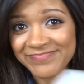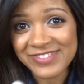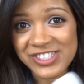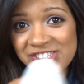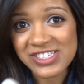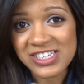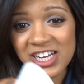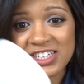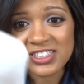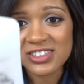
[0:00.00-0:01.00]
It's just
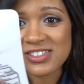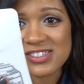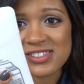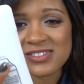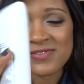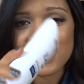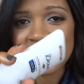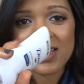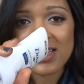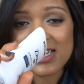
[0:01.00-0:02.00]
not,
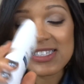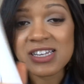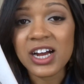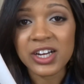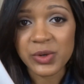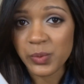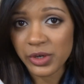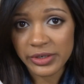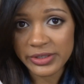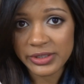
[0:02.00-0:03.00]
it's not gonna
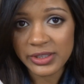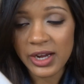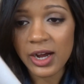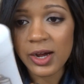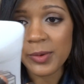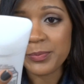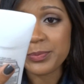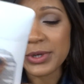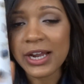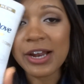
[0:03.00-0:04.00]
work.
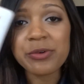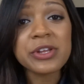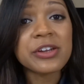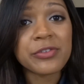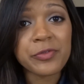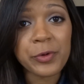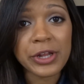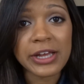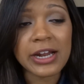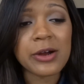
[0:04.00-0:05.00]
But I don't need it for
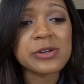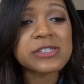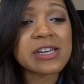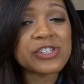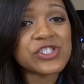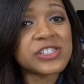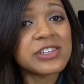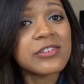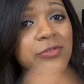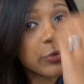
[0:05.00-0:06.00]
48 hours. I just
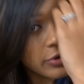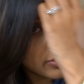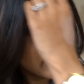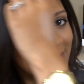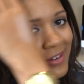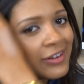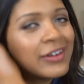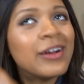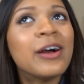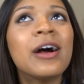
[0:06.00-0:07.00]
need it for,
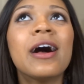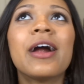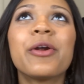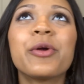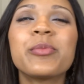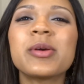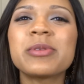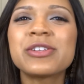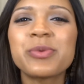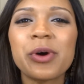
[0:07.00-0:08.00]
I don't know,
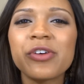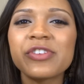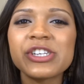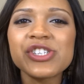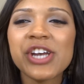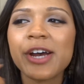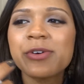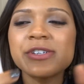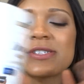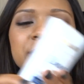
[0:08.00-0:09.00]
maybe 12-ish
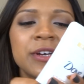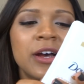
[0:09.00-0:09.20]
hours.